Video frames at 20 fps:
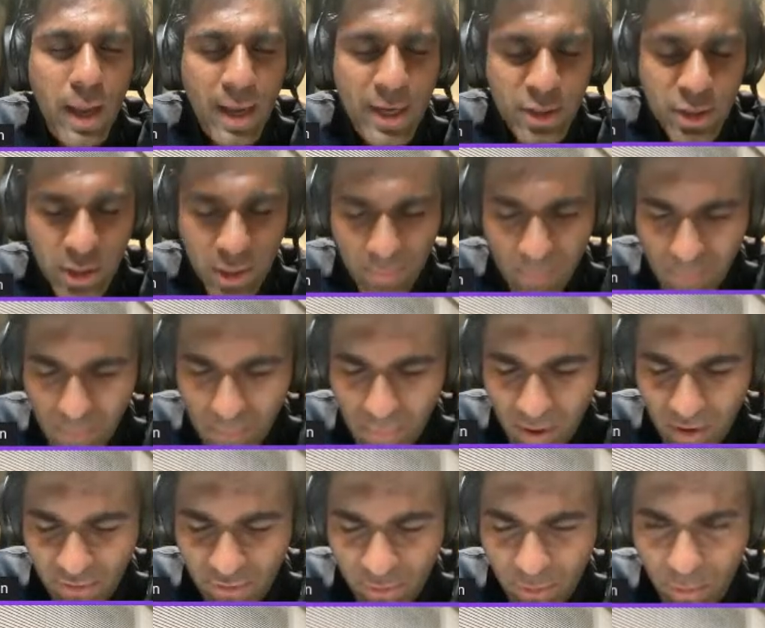Actually,
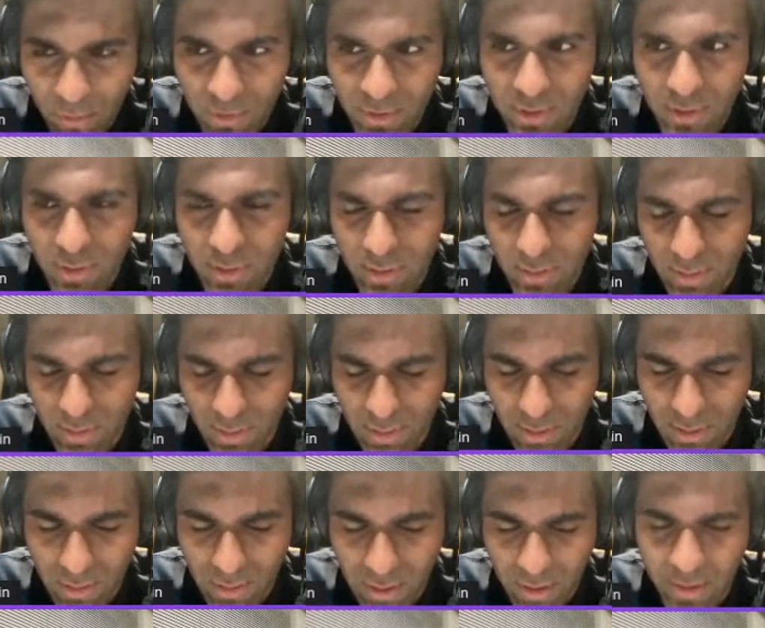my fault.
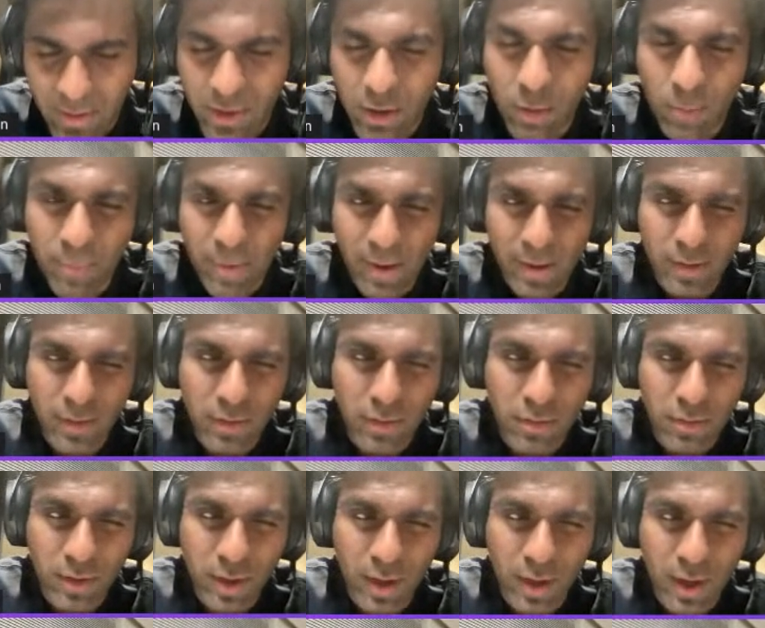Can you go back
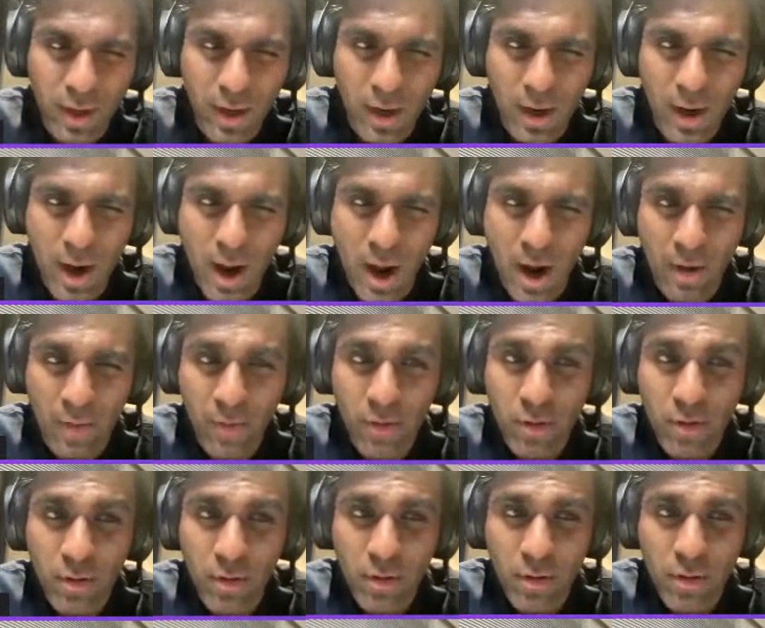to that
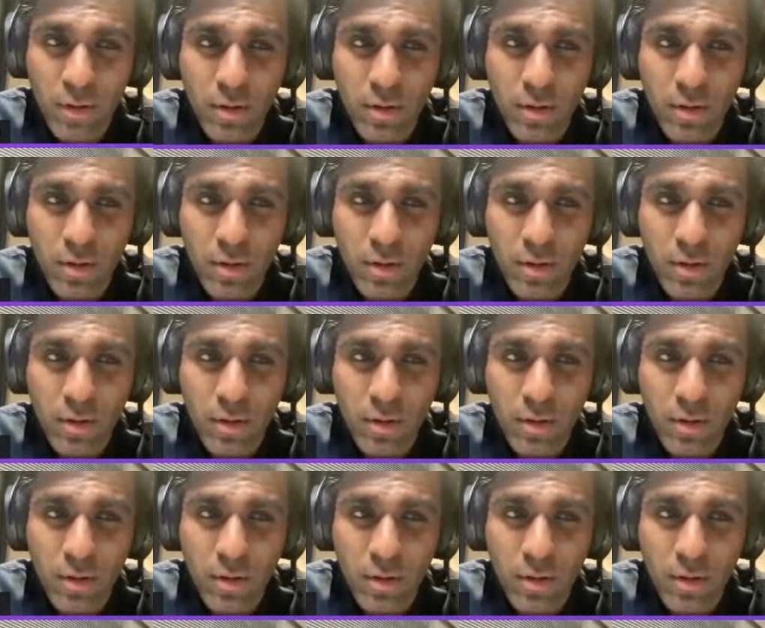error